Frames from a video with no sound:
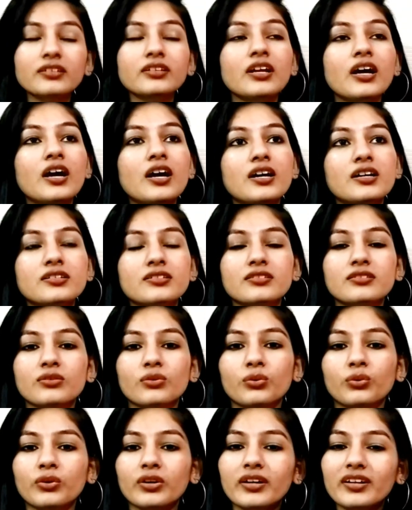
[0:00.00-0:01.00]
So it
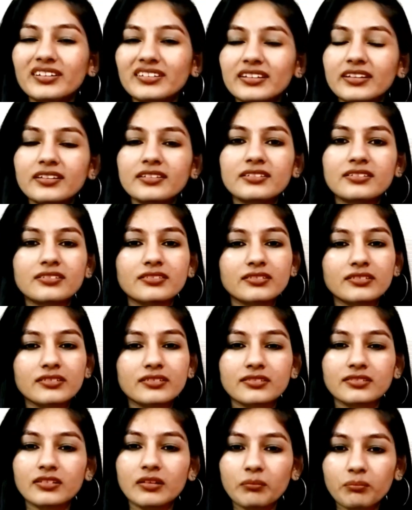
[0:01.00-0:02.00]
is
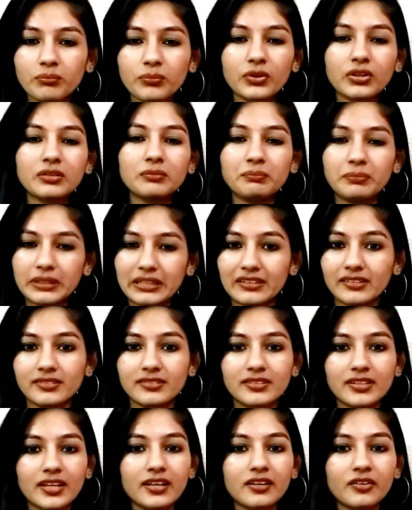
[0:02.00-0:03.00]
simple, basic
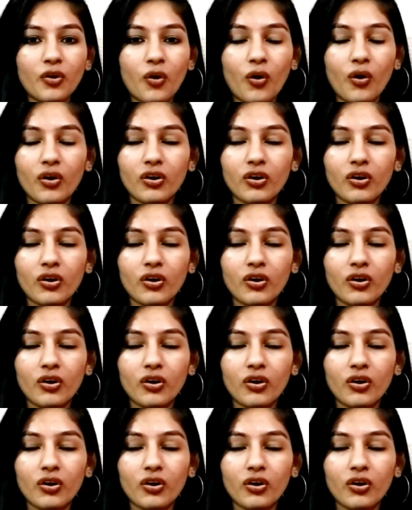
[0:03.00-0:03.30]
or